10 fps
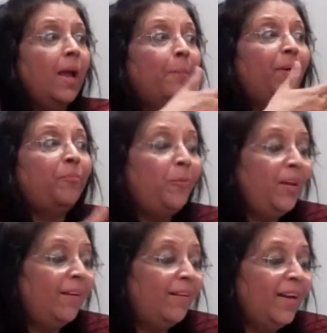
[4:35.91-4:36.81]
But we
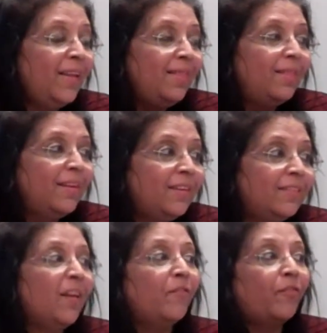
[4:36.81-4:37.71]
are in
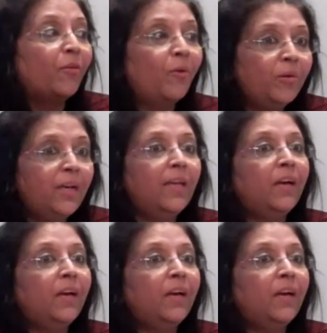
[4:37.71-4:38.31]
this for only